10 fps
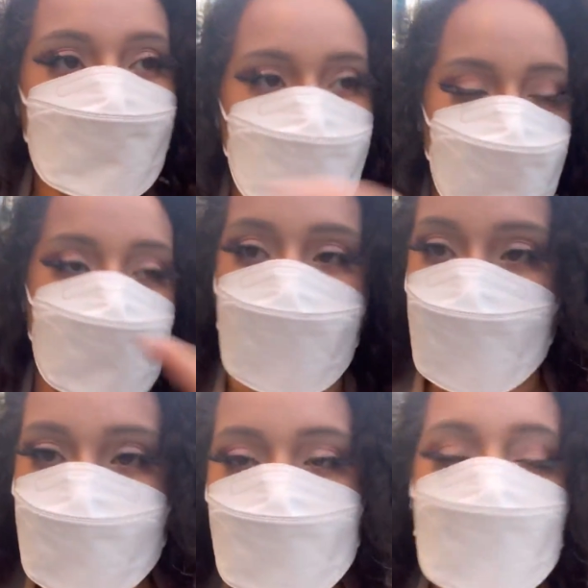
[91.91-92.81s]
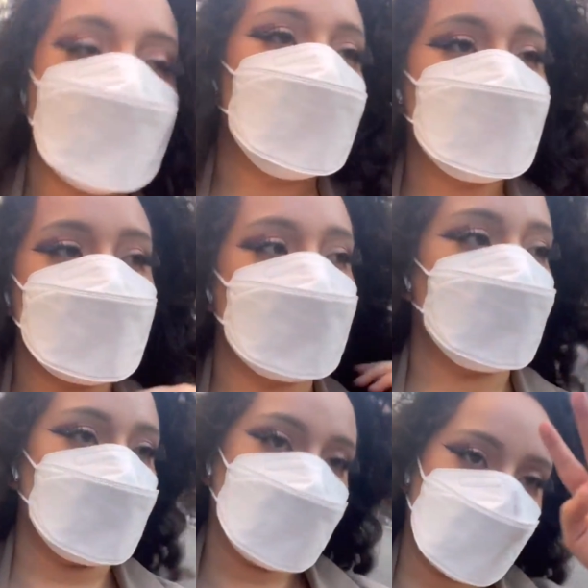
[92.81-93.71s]
like band because
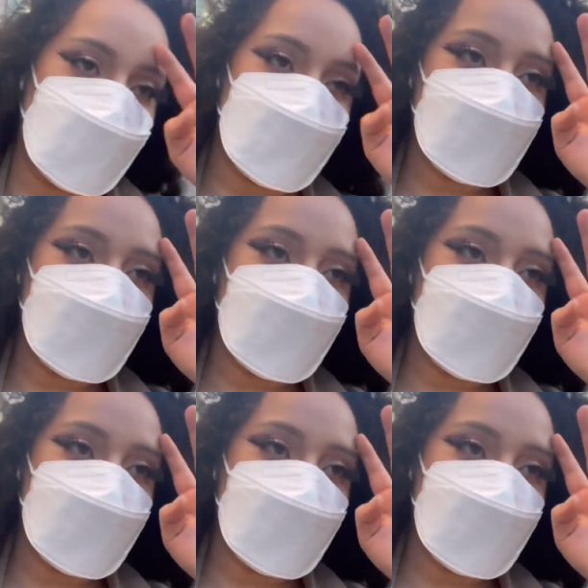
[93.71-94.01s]
I've